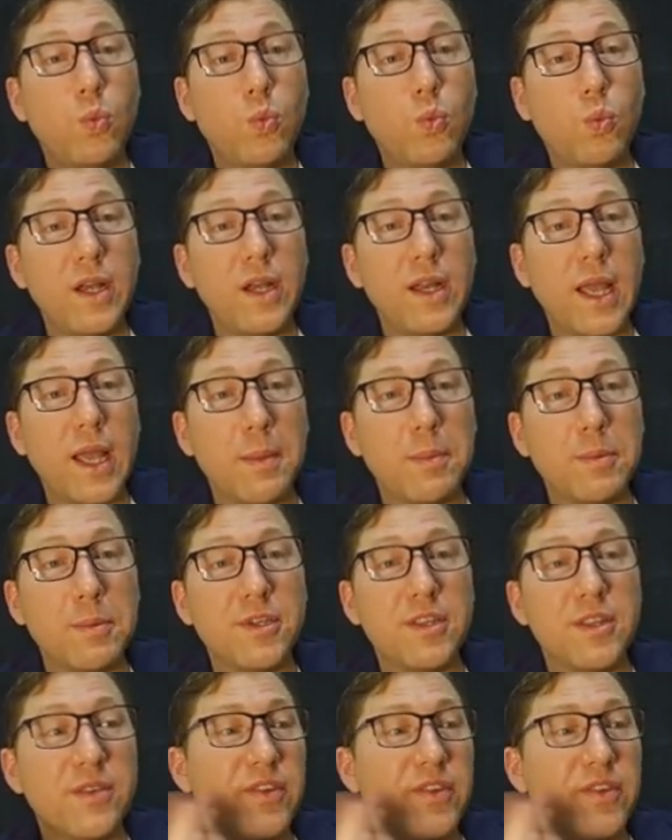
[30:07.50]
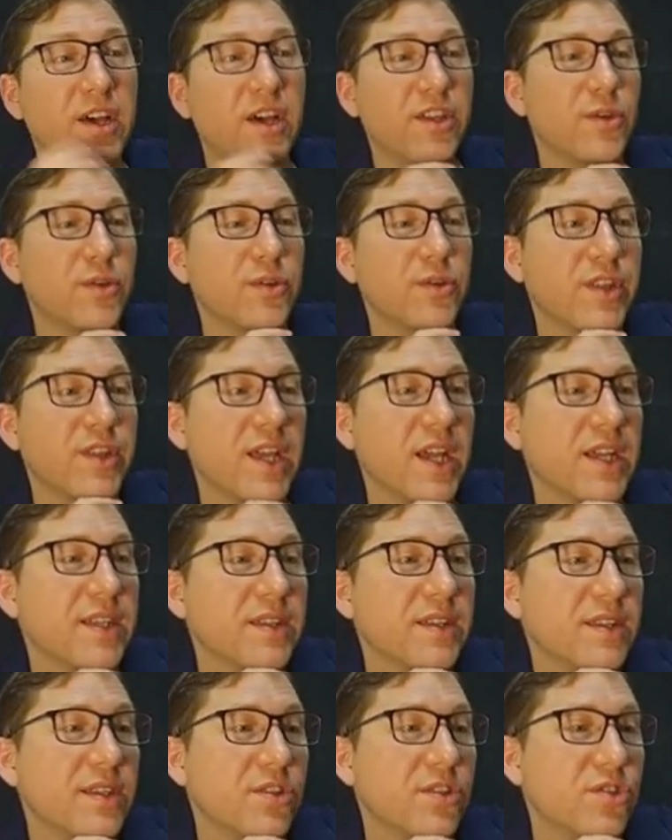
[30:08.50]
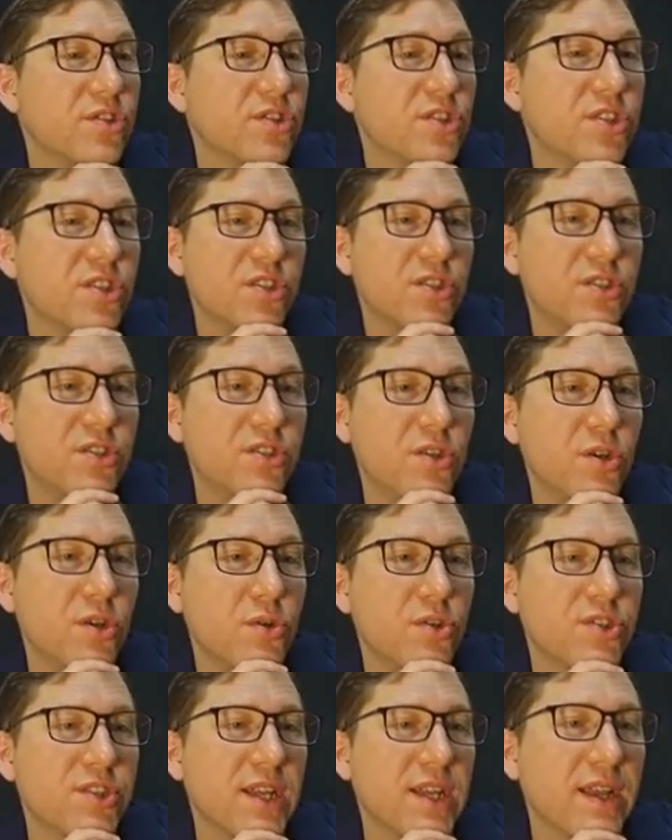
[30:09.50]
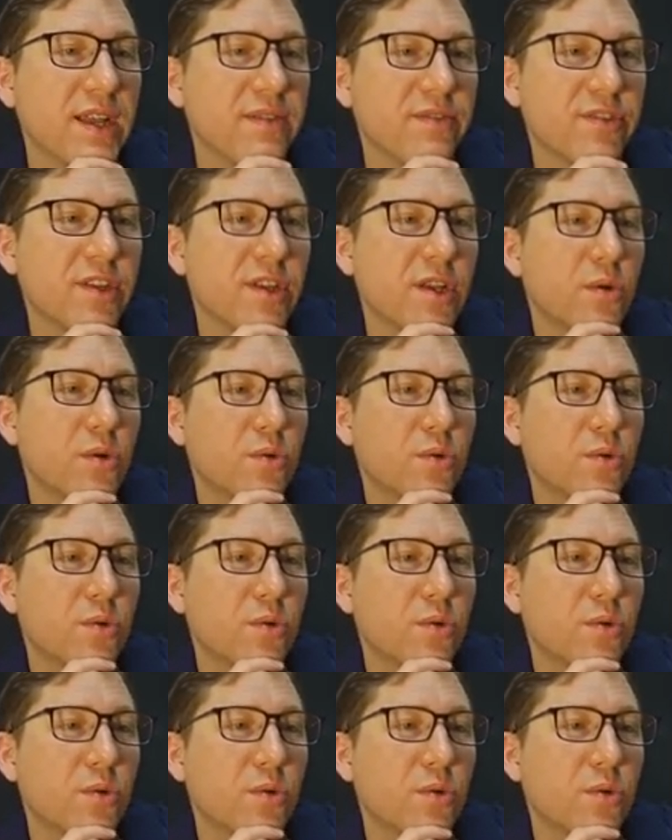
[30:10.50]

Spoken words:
What happened to the value of that? Just nosedived.